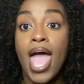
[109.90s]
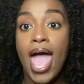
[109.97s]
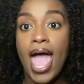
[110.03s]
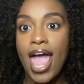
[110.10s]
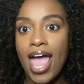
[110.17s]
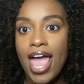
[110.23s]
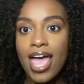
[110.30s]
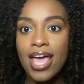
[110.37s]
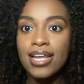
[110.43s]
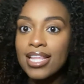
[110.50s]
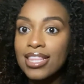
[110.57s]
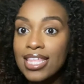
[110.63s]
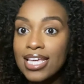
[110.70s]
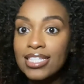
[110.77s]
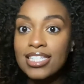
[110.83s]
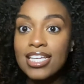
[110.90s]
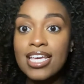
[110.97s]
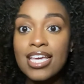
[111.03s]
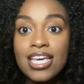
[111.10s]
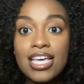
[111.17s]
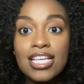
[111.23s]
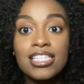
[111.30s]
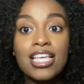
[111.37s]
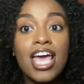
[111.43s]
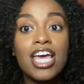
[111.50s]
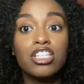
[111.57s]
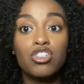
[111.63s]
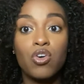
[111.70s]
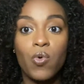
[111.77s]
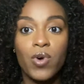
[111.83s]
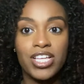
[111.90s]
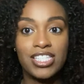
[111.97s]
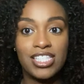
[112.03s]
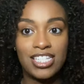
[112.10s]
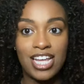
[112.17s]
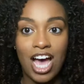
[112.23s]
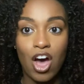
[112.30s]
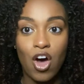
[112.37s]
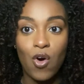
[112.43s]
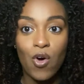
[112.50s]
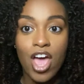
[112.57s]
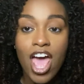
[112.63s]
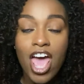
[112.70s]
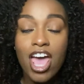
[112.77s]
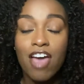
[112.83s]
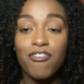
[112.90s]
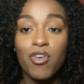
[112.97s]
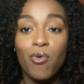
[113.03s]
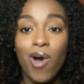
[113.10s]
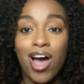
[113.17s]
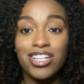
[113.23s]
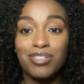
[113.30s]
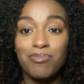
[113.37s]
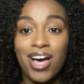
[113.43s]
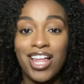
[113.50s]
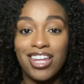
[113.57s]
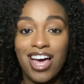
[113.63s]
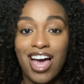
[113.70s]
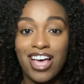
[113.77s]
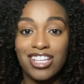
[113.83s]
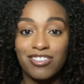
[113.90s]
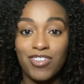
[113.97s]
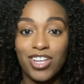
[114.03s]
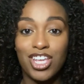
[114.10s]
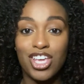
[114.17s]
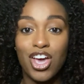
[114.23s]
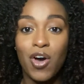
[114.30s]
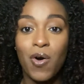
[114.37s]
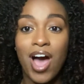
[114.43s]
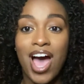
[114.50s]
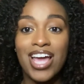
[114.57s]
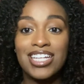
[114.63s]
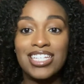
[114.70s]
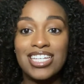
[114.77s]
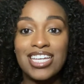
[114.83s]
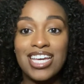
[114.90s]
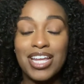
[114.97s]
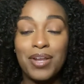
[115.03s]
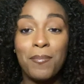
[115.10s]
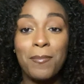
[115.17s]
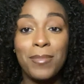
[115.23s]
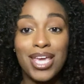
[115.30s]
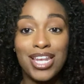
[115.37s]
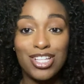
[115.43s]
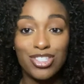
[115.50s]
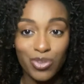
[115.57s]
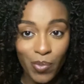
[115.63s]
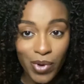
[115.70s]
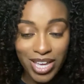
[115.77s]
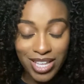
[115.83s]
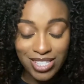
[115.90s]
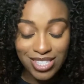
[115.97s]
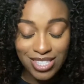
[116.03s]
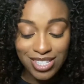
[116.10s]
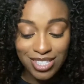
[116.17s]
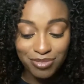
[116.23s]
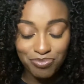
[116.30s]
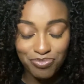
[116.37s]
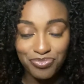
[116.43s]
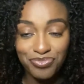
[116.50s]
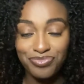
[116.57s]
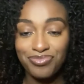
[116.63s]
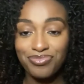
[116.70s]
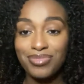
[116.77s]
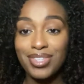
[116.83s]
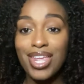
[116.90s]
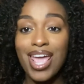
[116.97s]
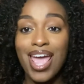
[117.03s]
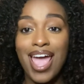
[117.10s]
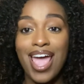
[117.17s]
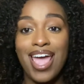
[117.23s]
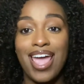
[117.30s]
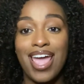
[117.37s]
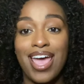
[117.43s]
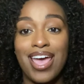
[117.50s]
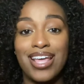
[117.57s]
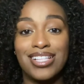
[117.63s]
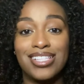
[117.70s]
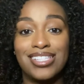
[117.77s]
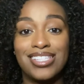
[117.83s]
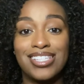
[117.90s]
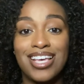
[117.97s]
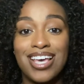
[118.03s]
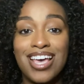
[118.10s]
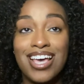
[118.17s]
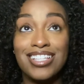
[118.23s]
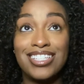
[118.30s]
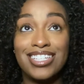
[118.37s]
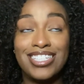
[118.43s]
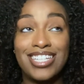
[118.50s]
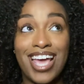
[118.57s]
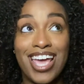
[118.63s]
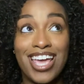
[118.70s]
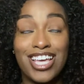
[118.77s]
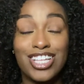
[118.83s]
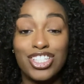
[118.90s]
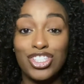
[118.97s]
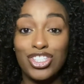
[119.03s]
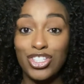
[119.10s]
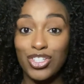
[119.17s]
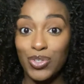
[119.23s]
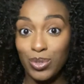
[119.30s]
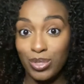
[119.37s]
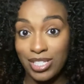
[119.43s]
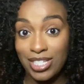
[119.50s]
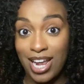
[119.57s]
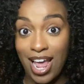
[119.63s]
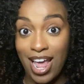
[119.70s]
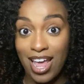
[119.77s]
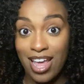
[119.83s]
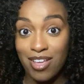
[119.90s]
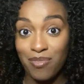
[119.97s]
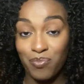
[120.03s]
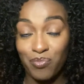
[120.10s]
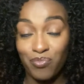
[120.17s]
And this is a twist out. If you watched my last video, I did mini twist. And today is Tuesday.